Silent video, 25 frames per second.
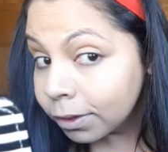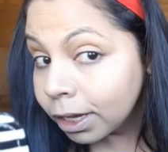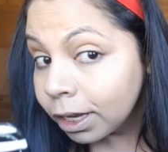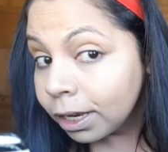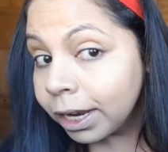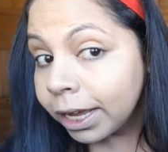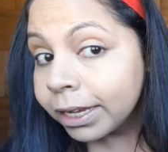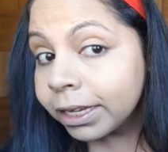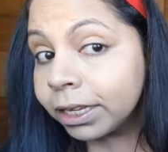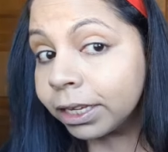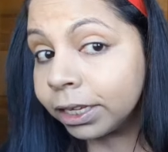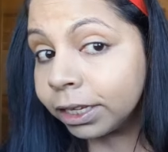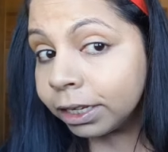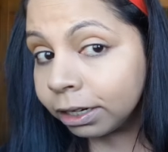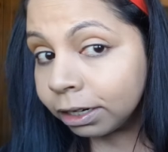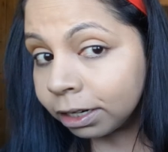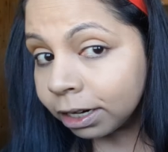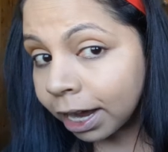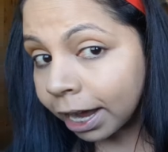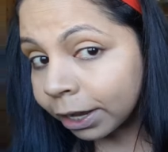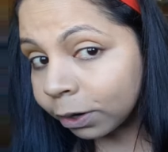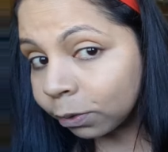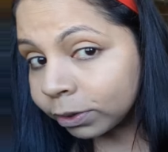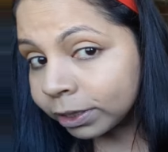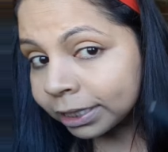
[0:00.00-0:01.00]
Like
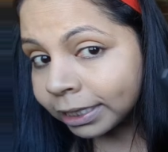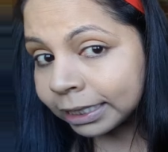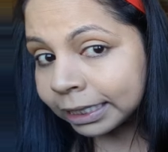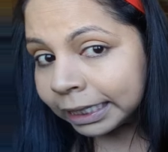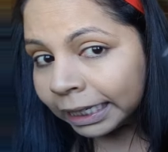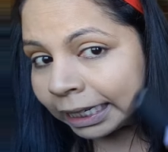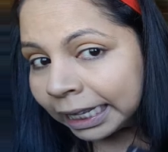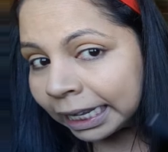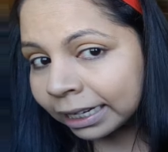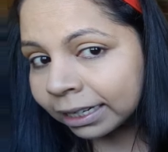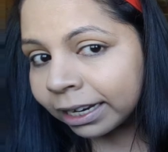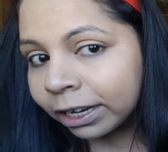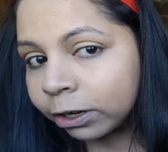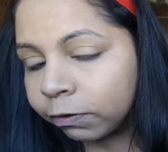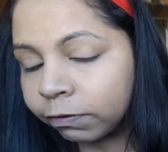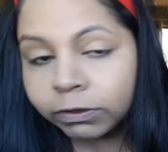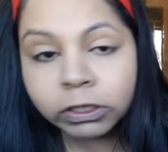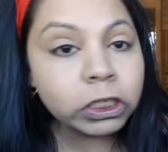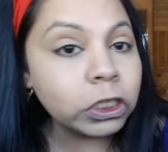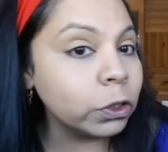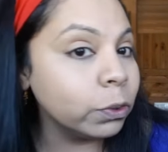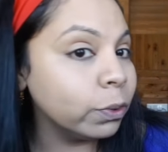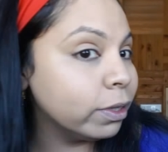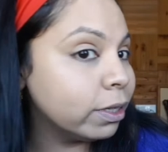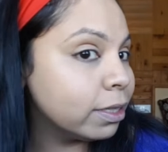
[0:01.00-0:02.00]
here, I don't see that kind
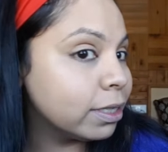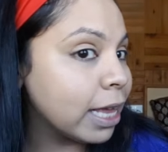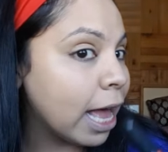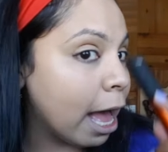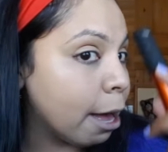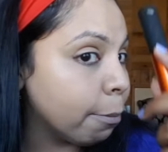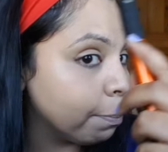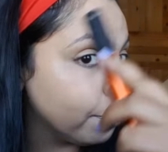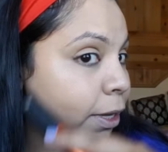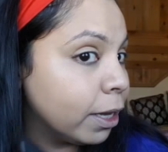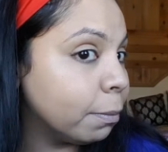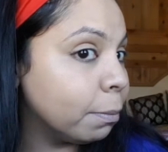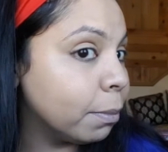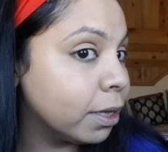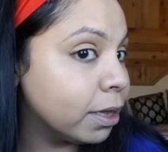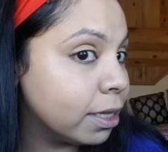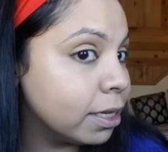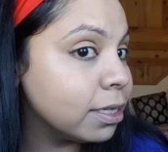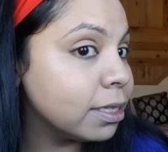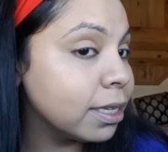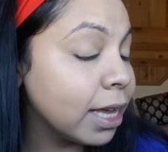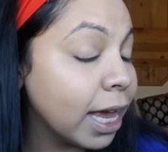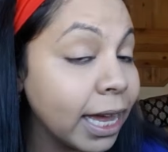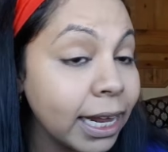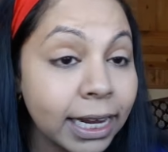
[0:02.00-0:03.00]
of dewiness happening, but
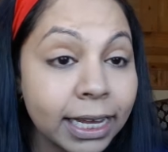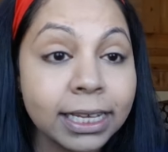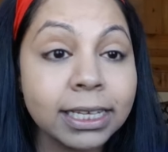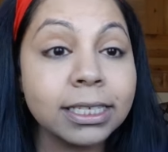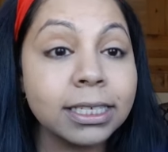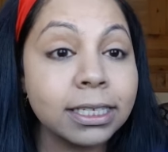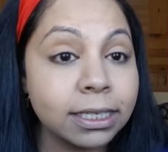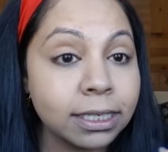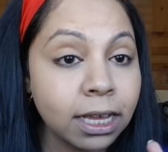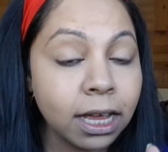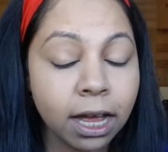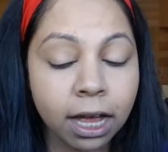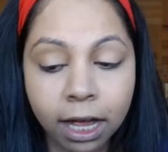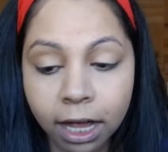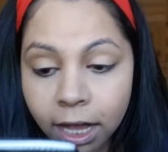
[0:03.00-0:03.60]
this side is